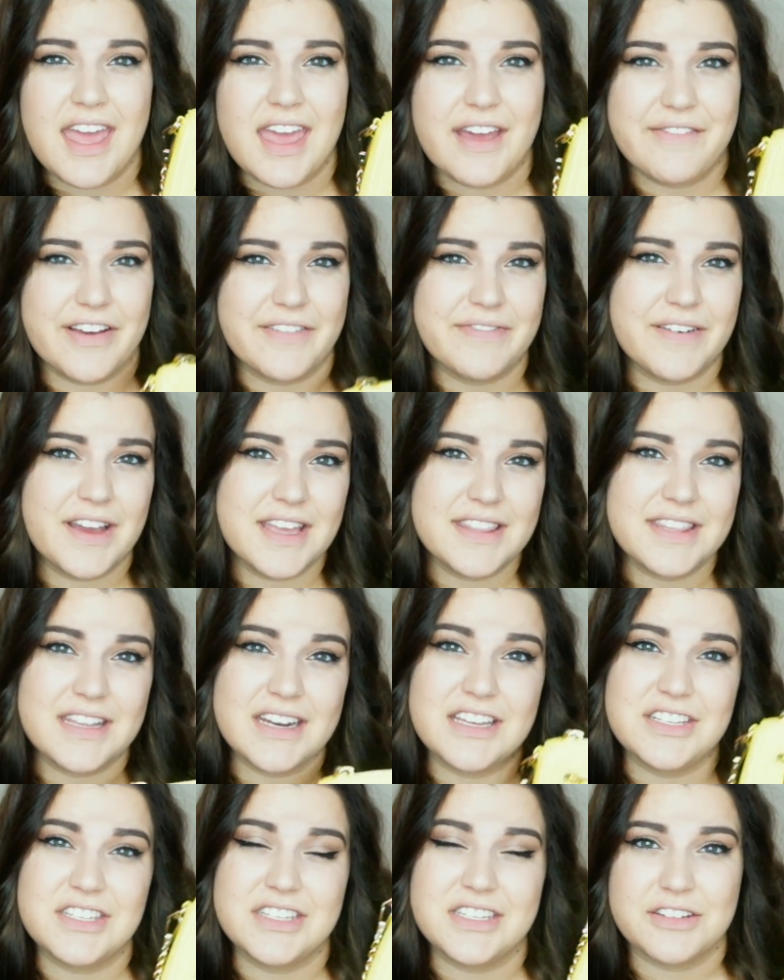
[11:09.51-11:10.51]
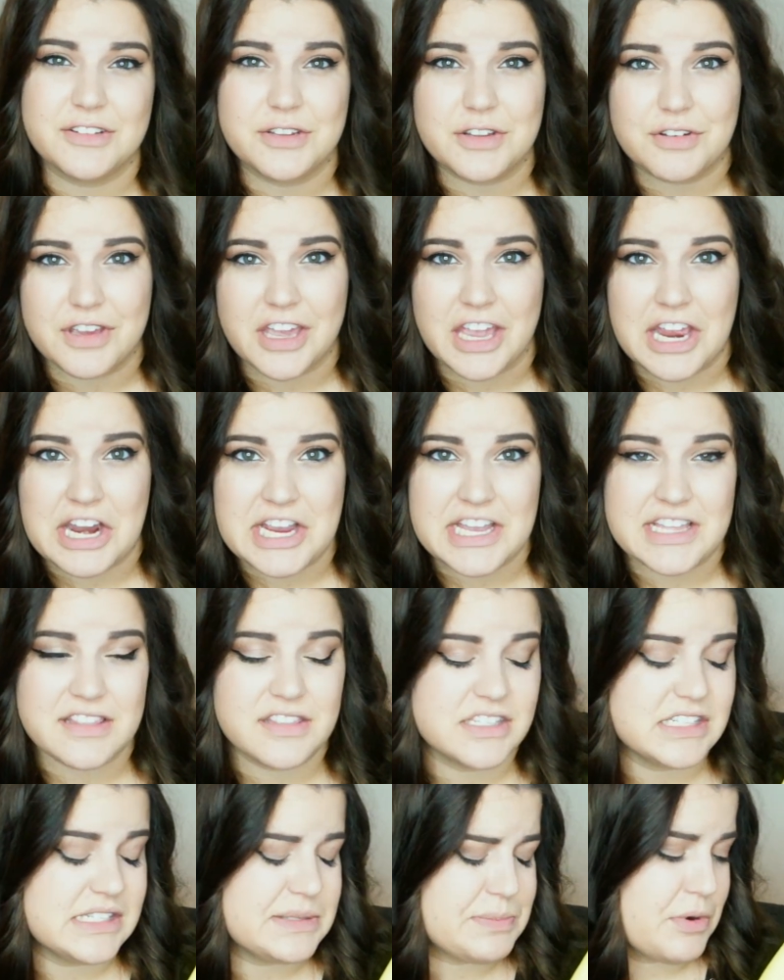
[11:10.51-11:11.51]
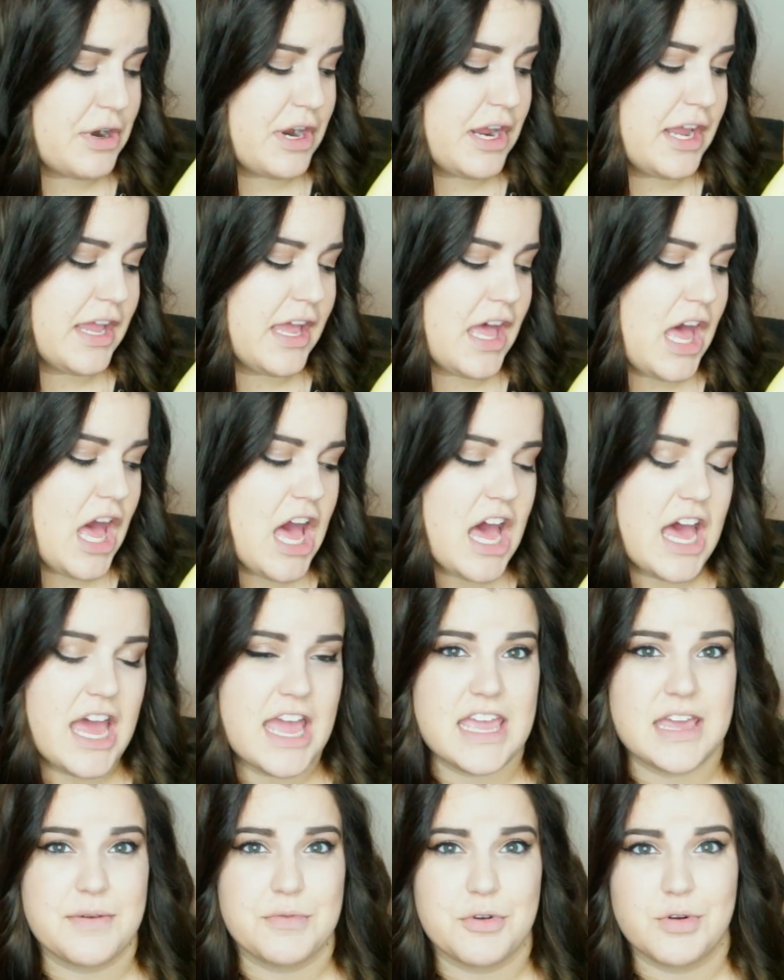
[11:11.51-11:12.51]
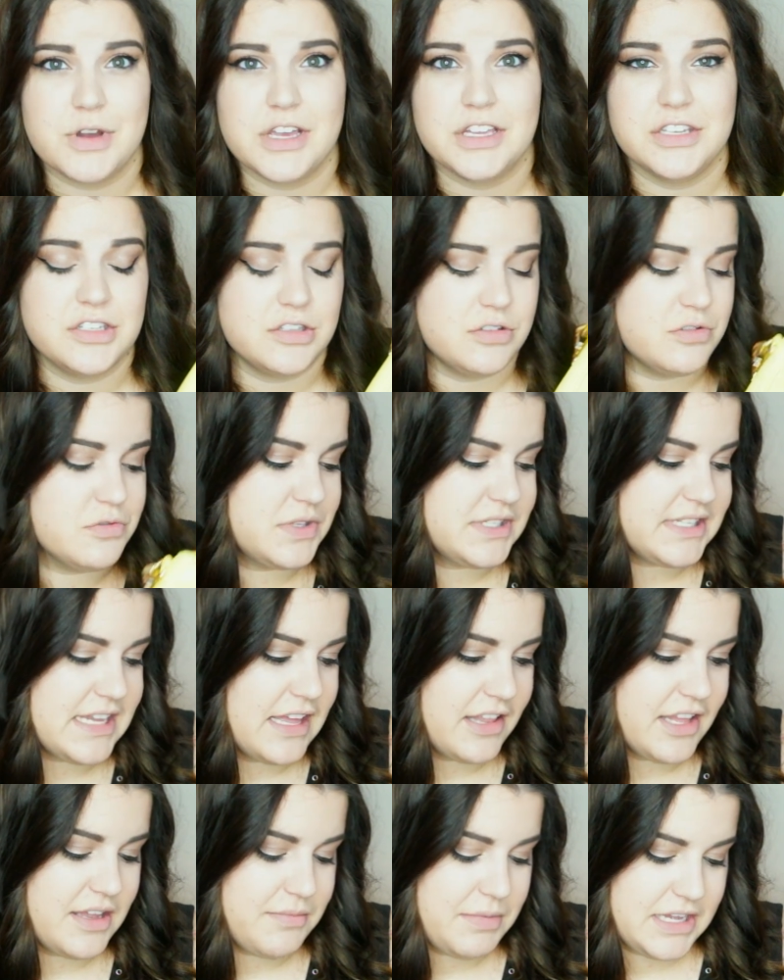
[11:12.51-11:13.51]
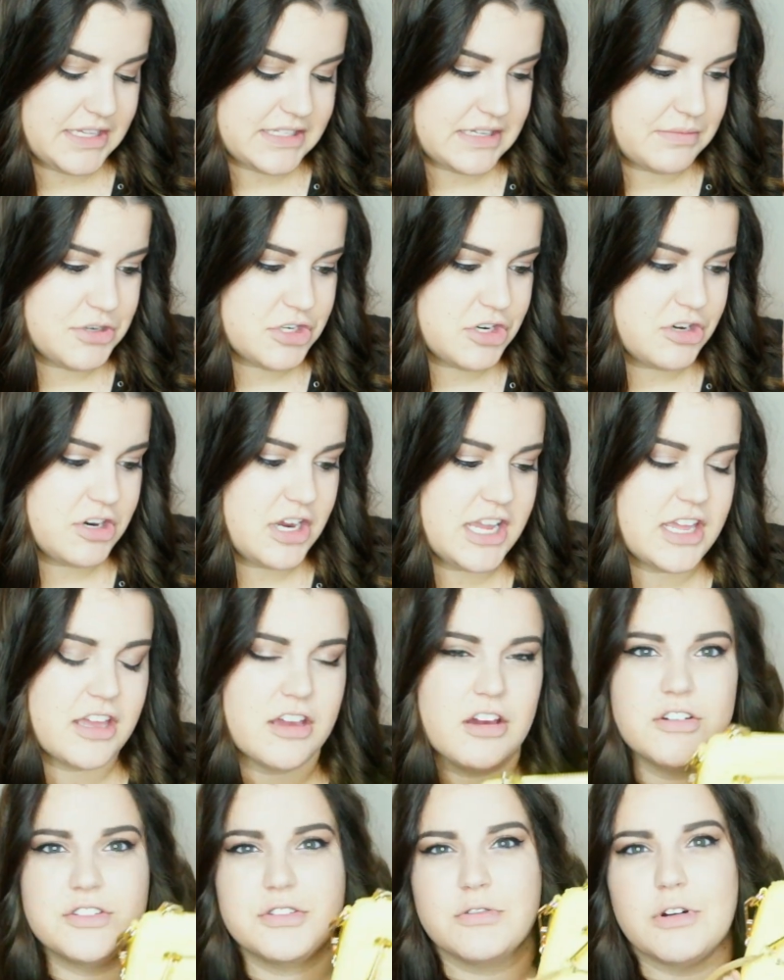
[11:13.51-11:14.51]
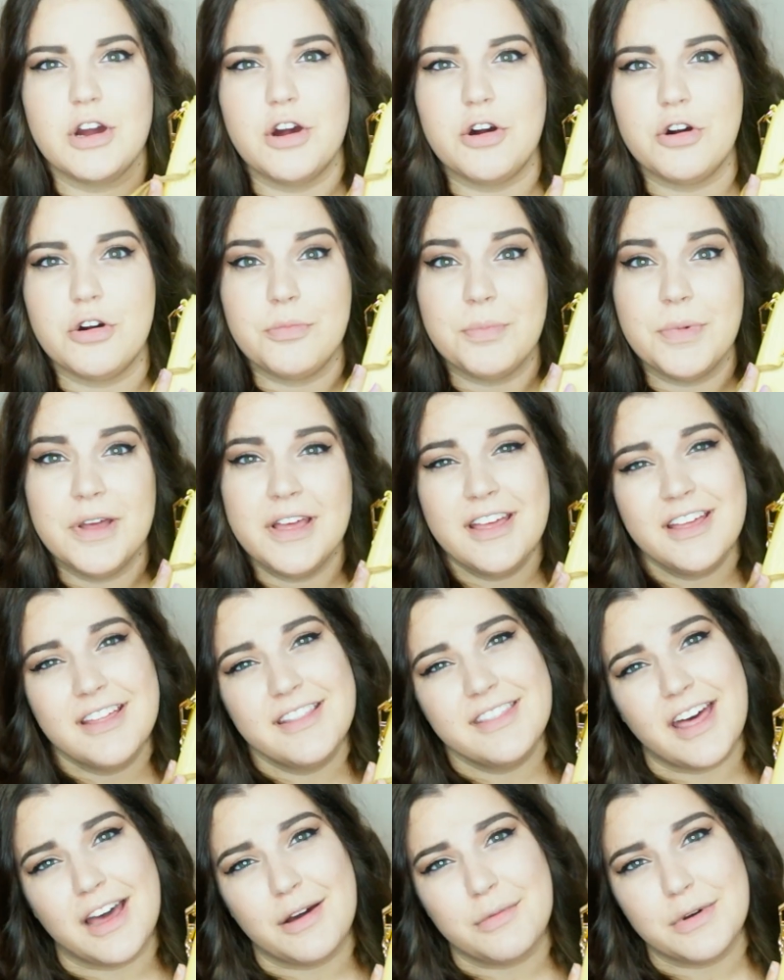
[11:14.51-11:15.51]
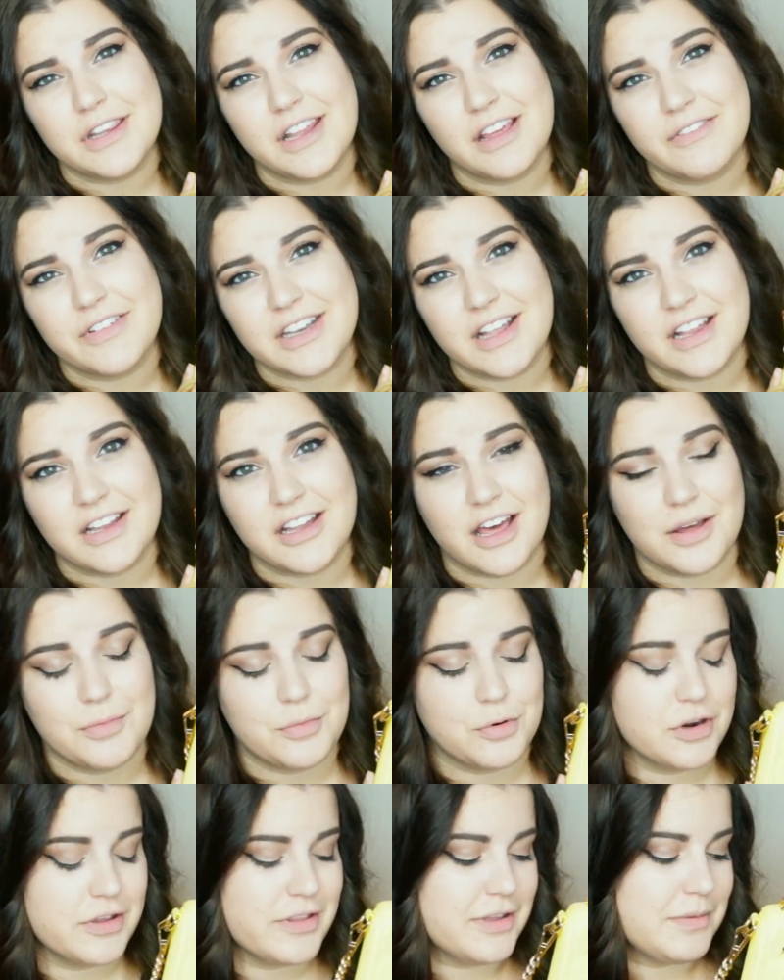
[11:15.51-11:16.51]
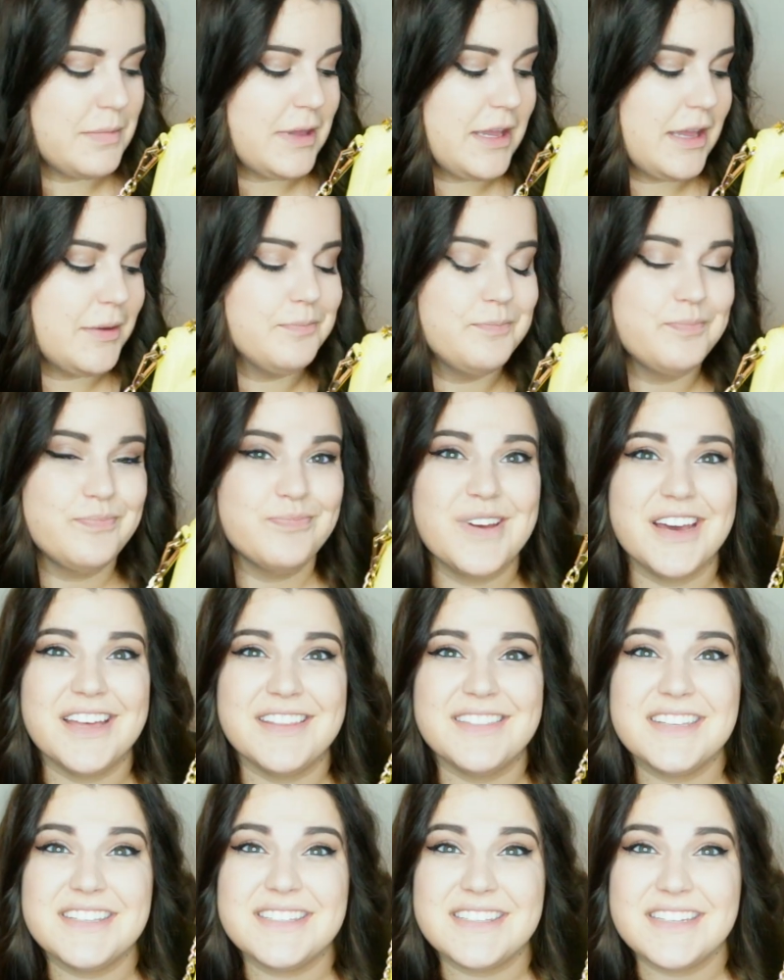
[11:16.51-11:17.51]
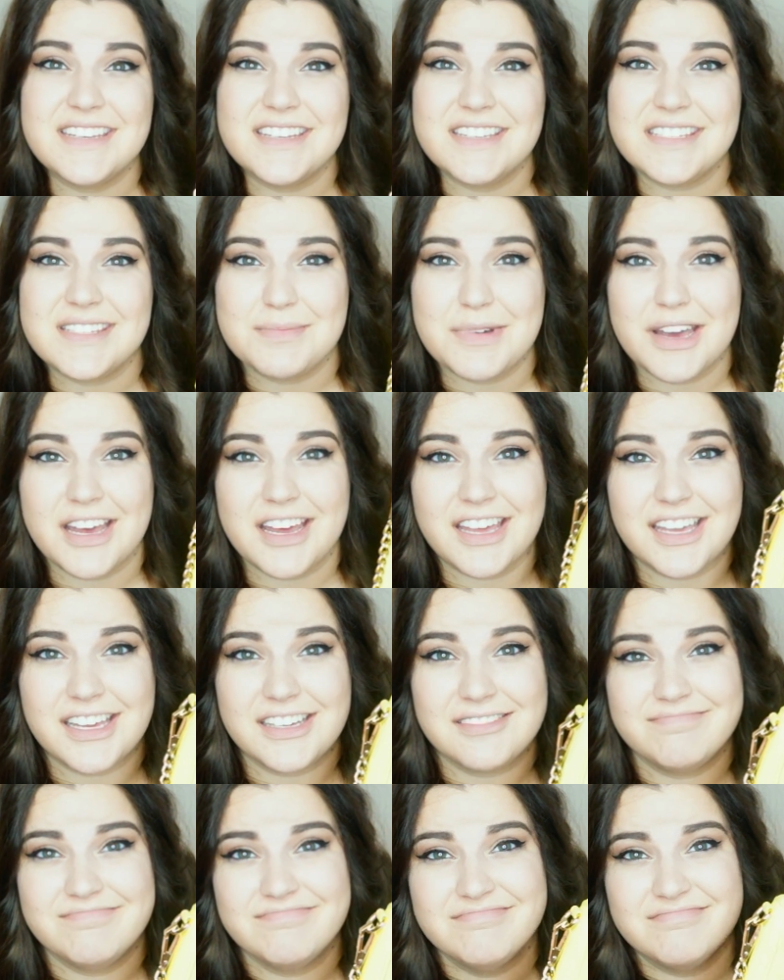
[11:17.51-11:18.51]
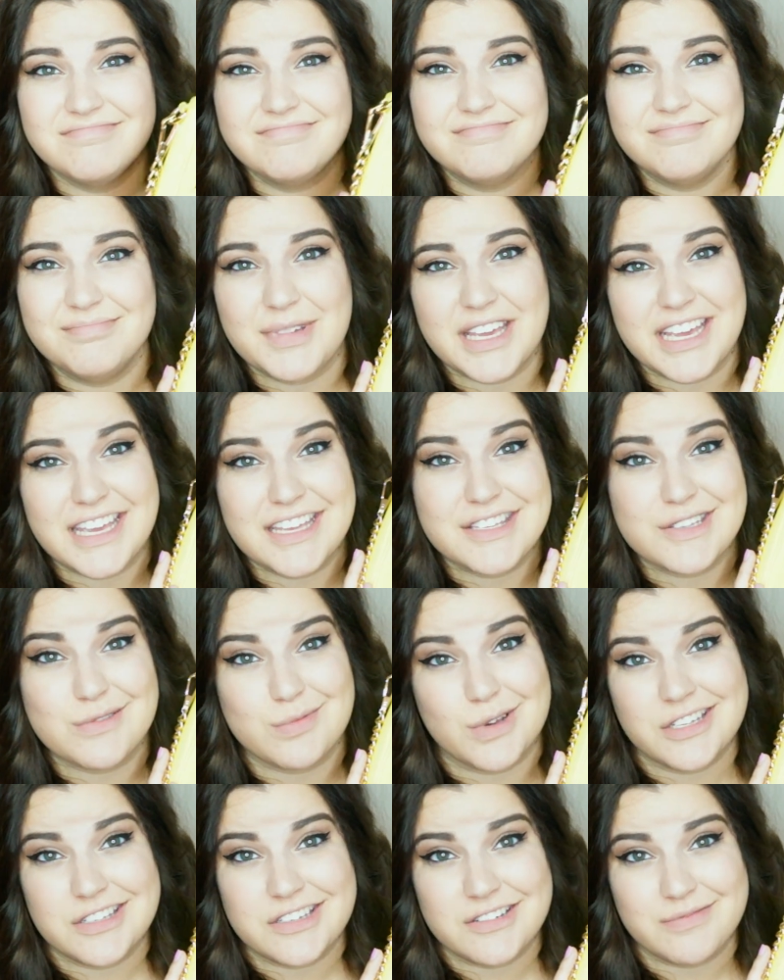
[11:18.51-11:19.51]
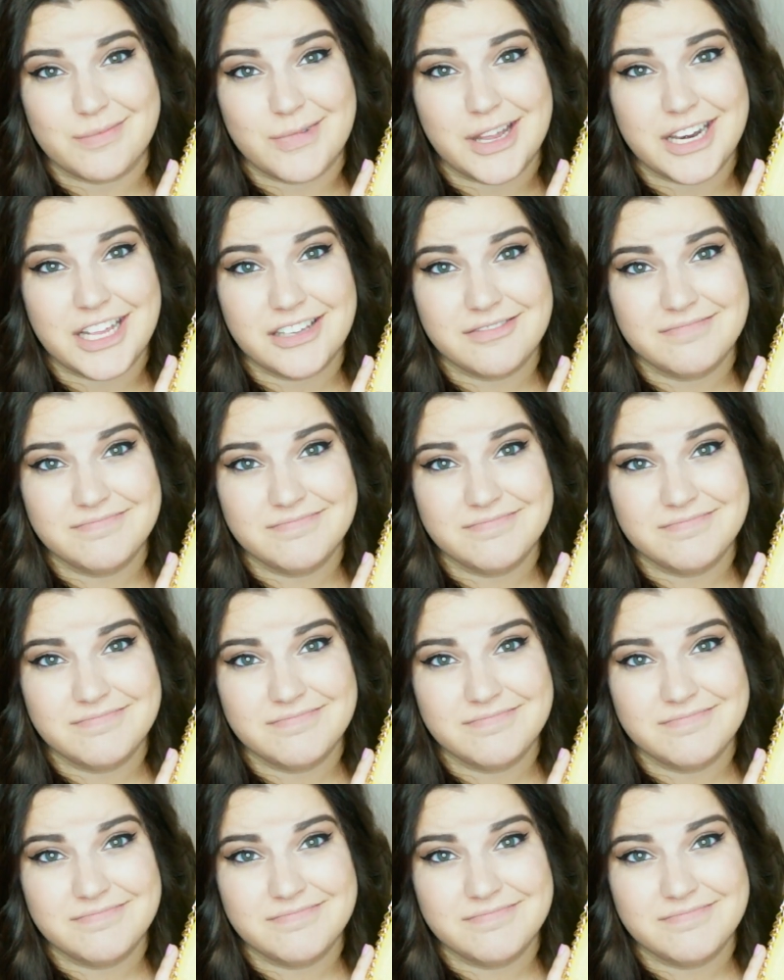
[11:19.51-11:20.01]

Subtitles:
If I find that I still don't carry it this spring, I am going to sell it because I'm sure it could go to a home that would love it a lot more than me. But this is my biggest waste of money.